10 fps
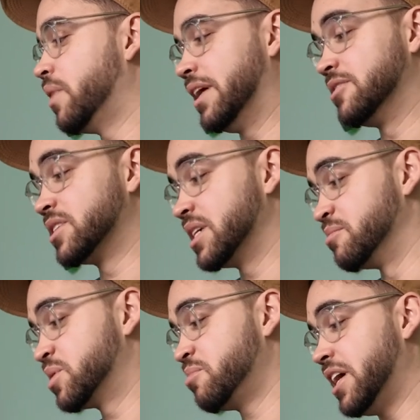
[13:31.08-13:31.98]
at the
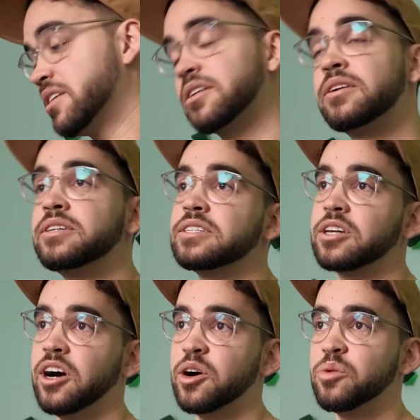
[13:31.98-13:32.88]
same spot,
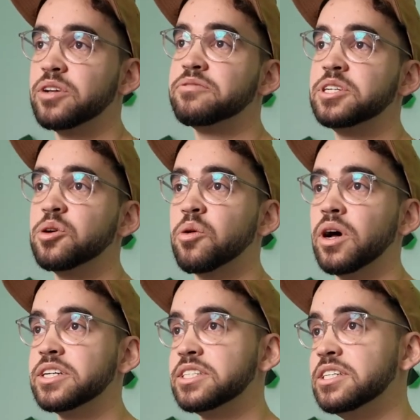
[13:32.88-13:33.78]
cogwheel video
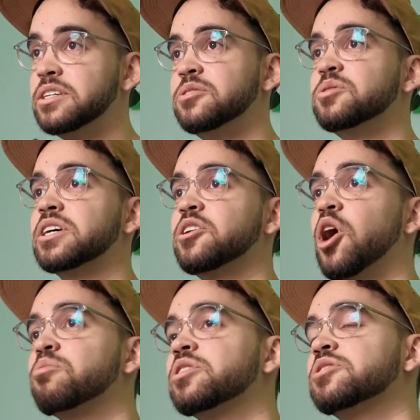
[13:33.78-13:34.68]
quality, you can
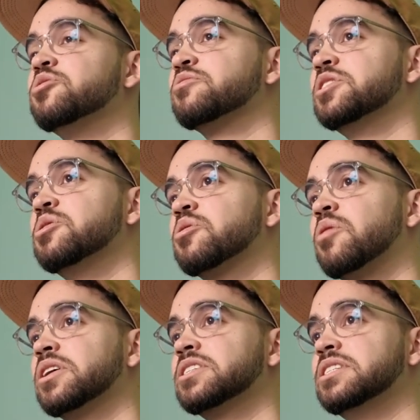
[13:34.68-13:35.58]
upgrade your video
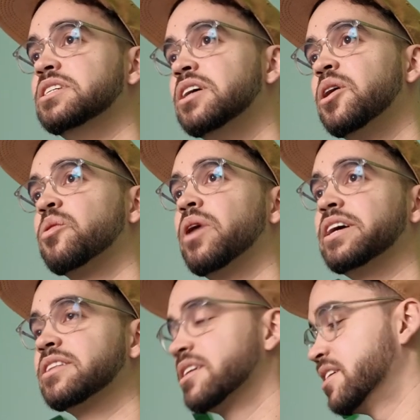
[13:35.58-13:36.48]
quality right